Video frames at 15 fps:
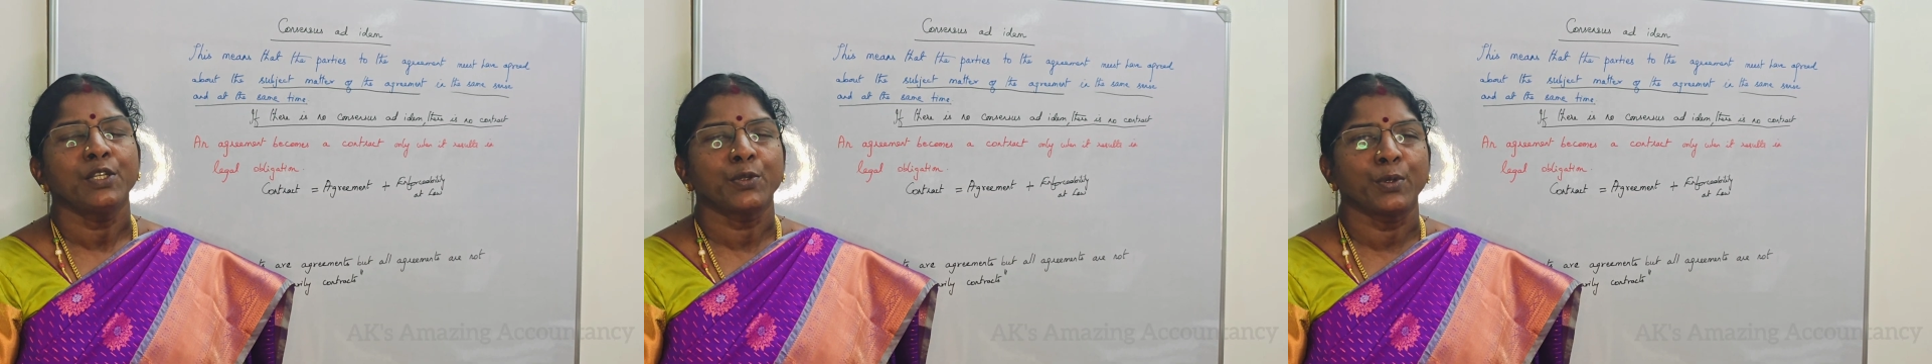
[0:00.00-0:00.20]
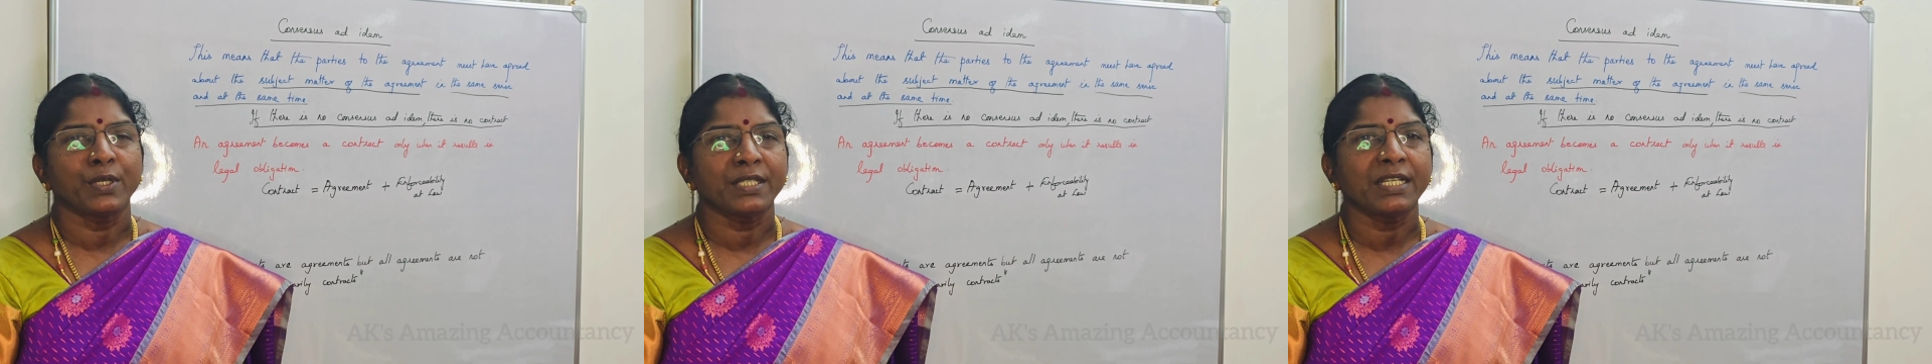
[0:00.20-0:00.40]

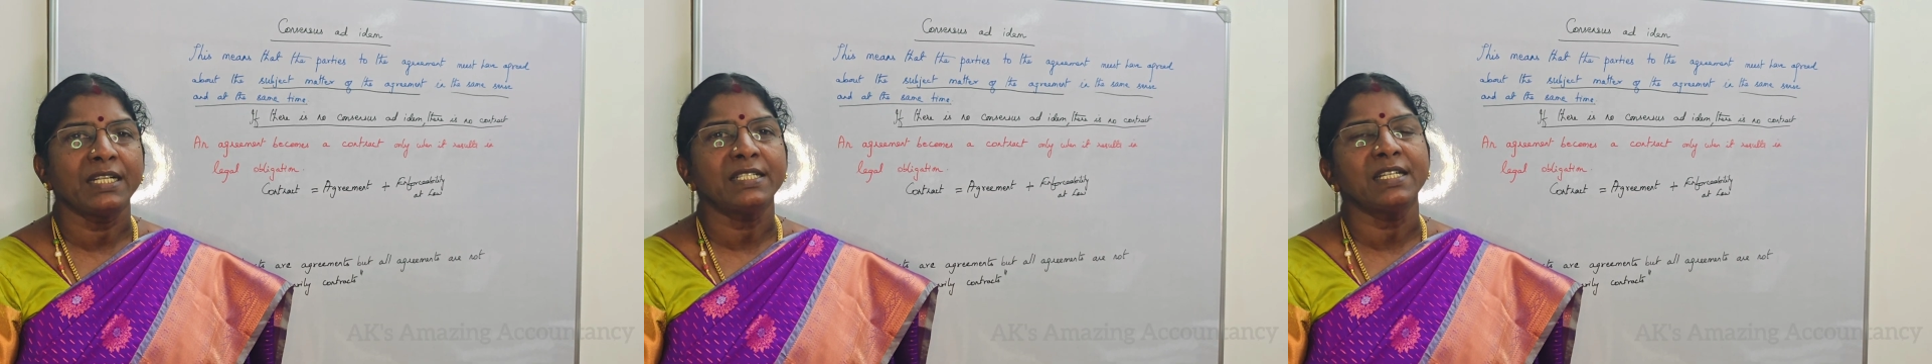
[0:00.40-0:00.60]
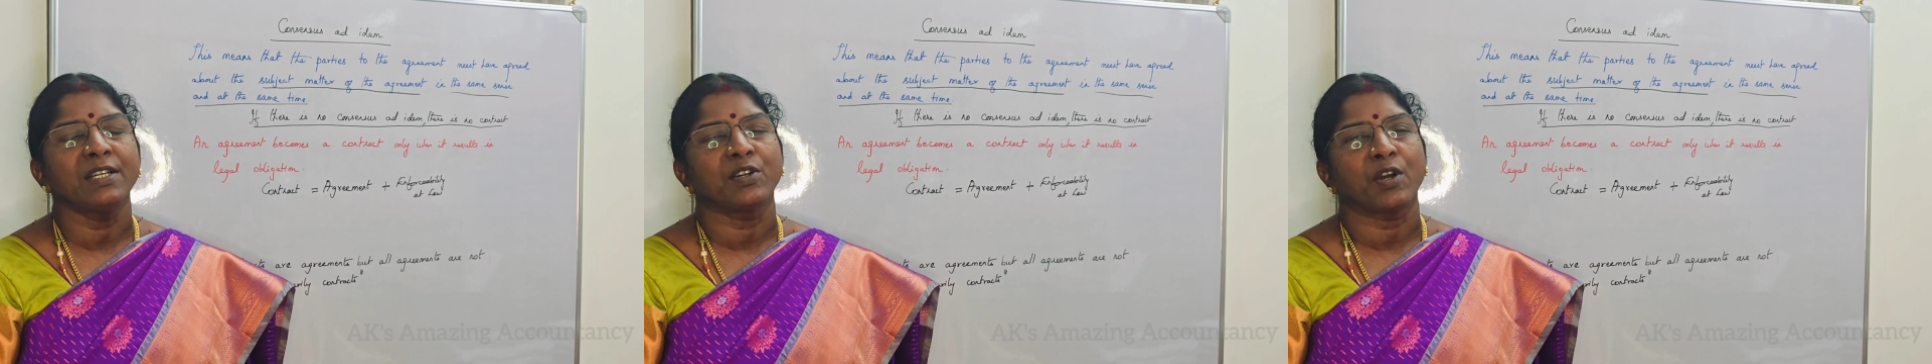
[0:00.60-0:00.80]
to
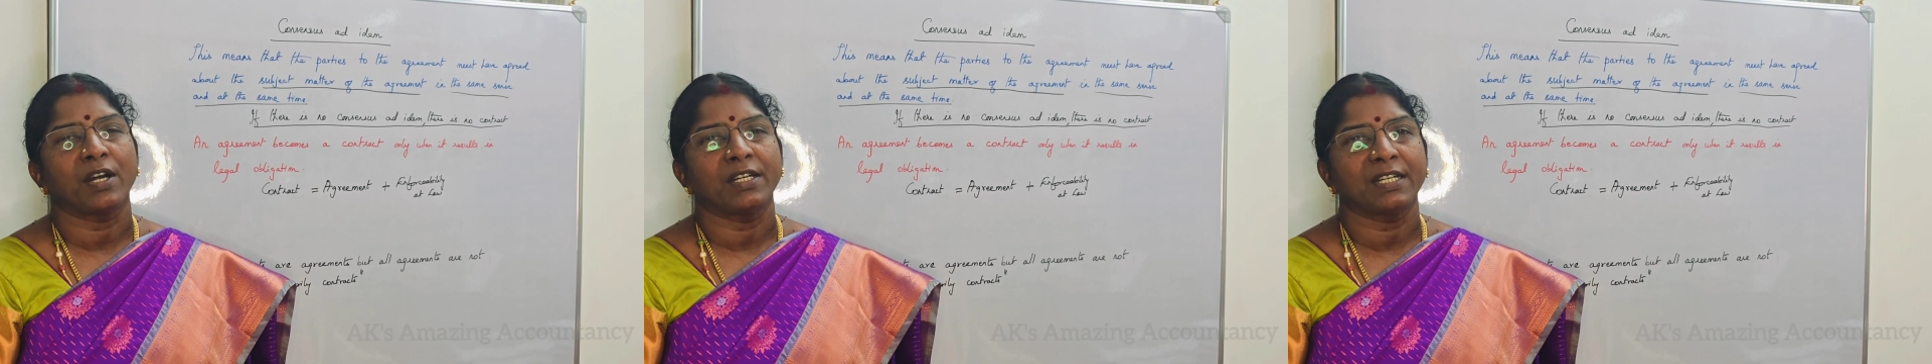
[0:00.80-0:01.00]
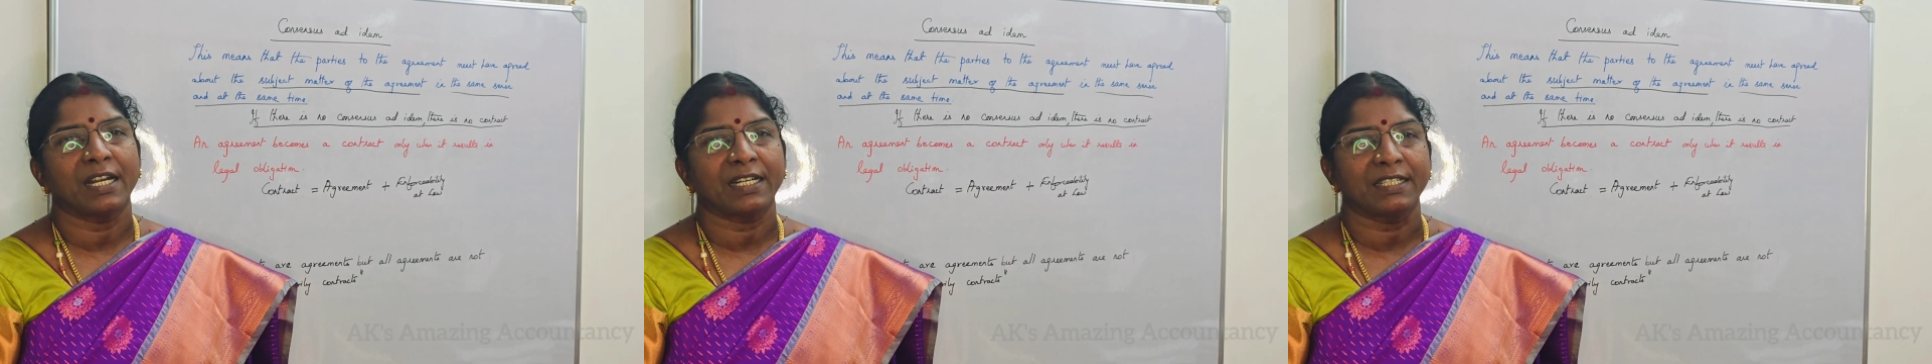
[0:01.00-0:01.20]
result in a
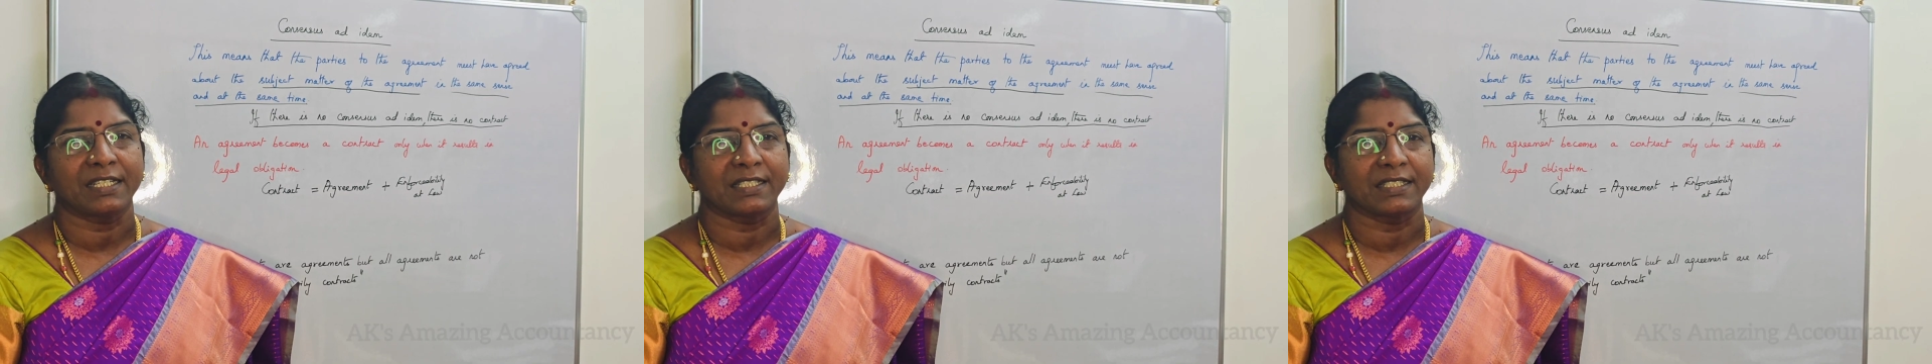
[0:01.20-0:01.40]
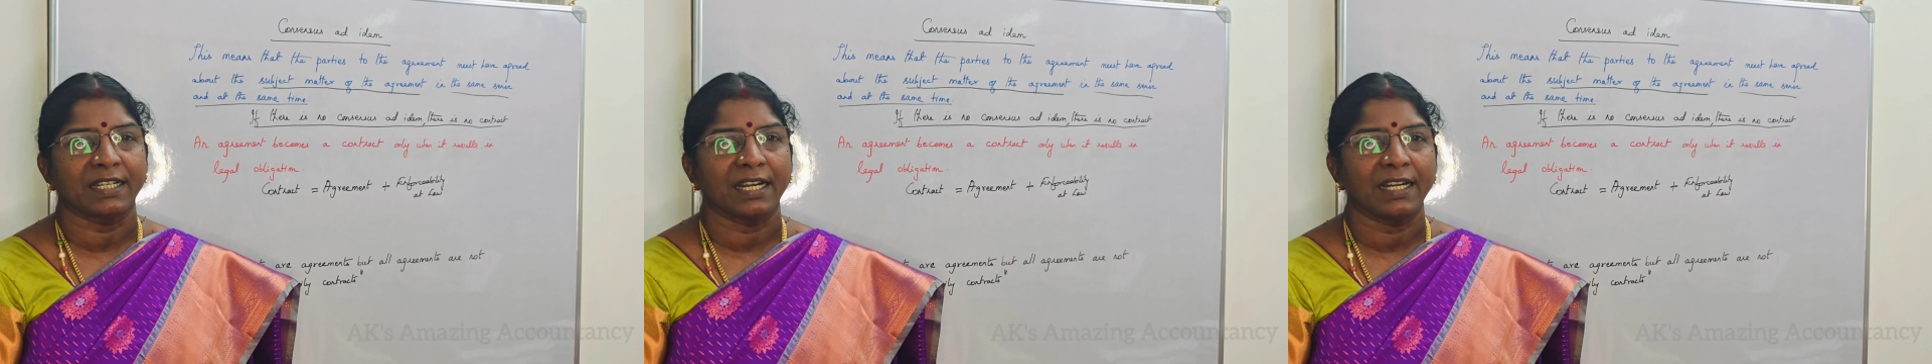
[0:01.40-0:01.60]
contract
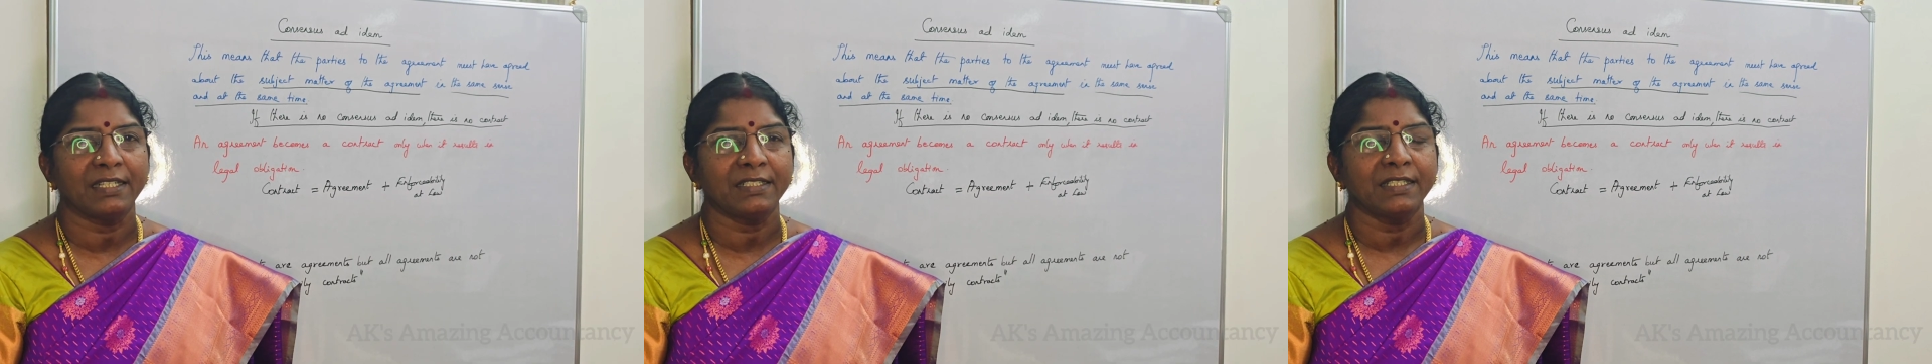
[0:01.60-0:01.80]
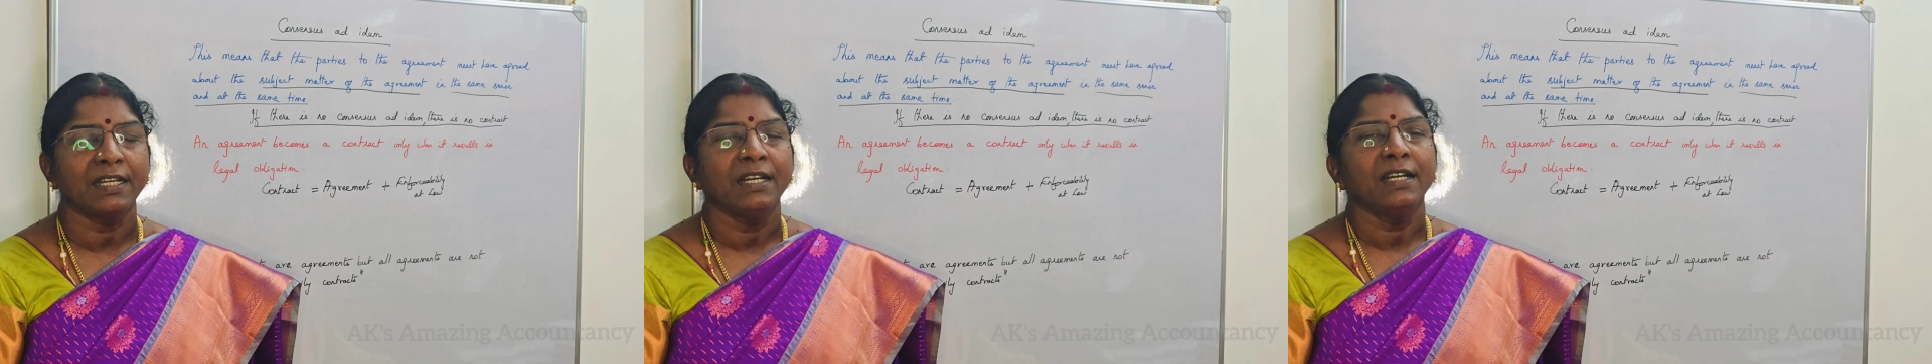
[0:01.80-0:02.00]
is
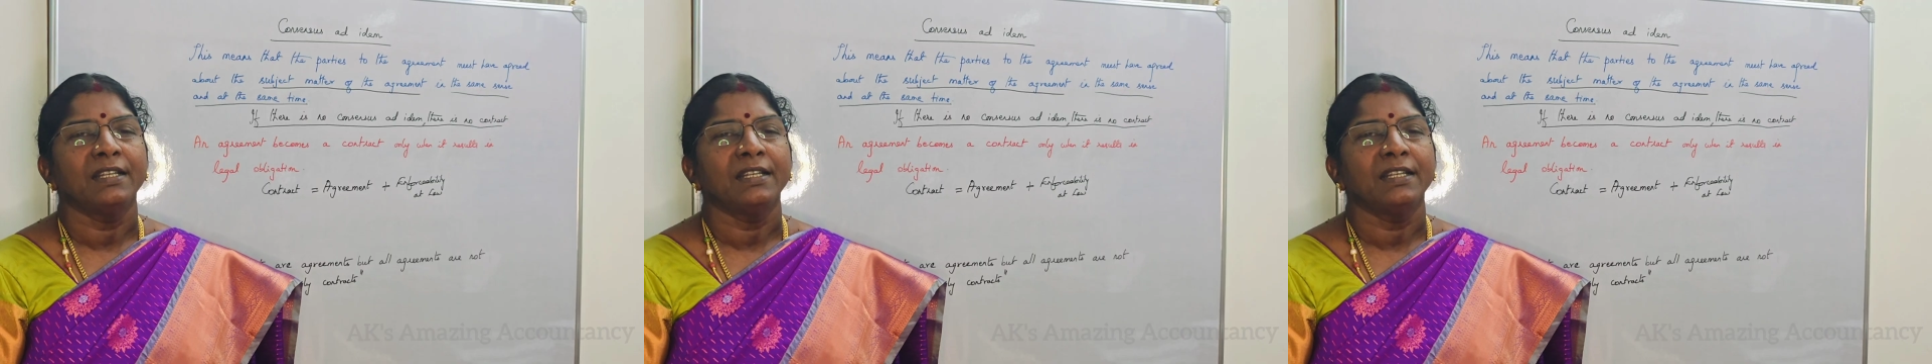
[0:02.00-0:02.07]
that